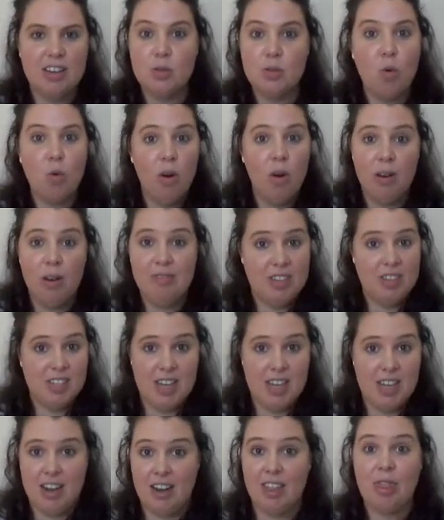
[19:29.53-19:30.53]
is all of a
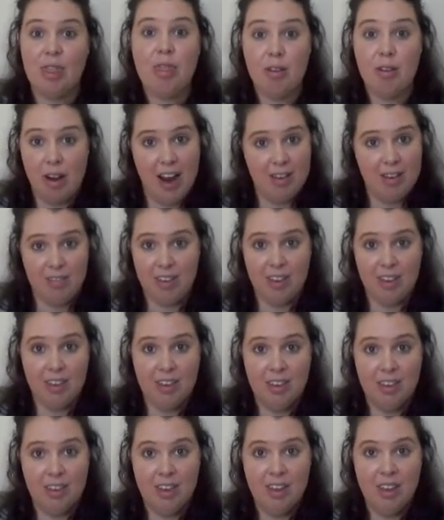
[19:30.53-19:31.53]
sudden
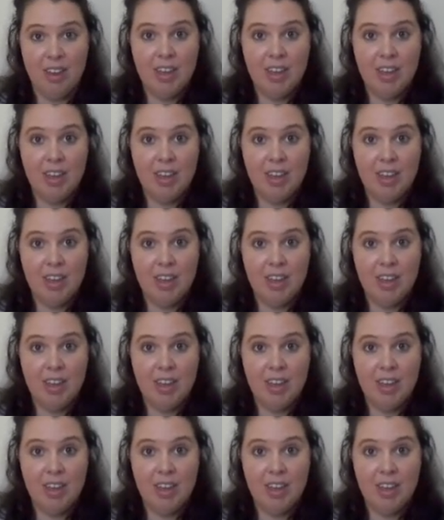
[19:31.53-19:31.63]
thriving.